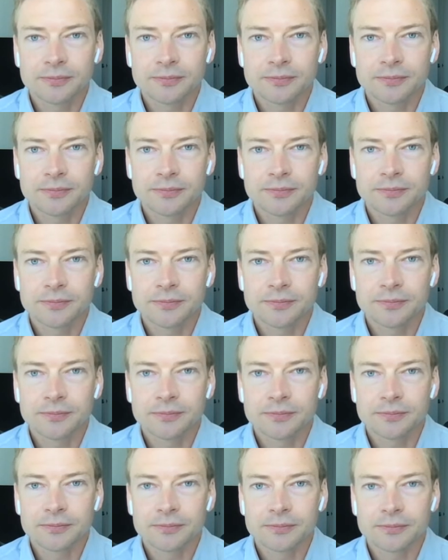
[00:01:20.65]

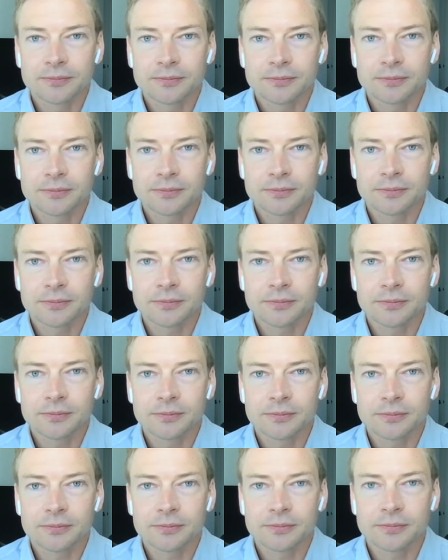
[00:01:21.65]

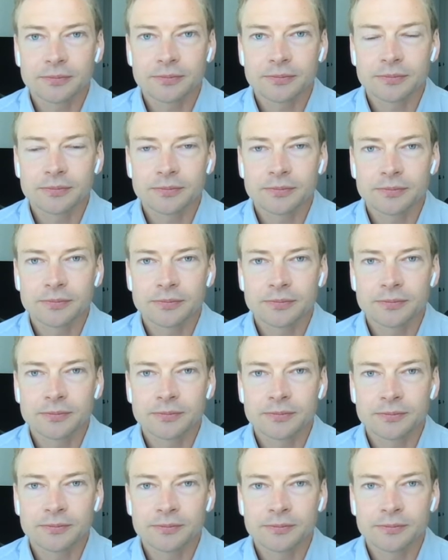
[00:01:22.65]

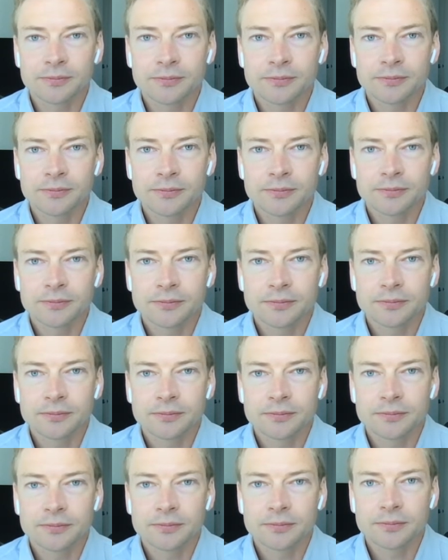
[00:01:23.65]

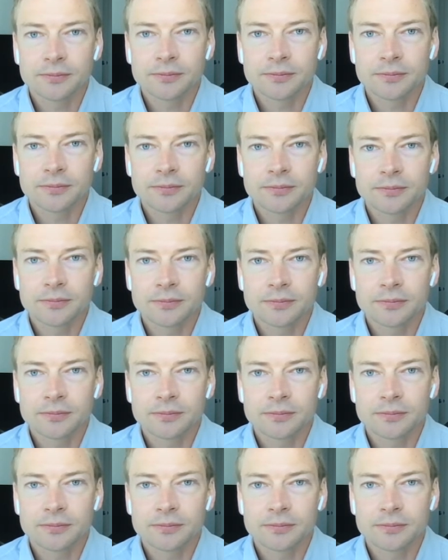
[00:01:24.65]
(not speaking)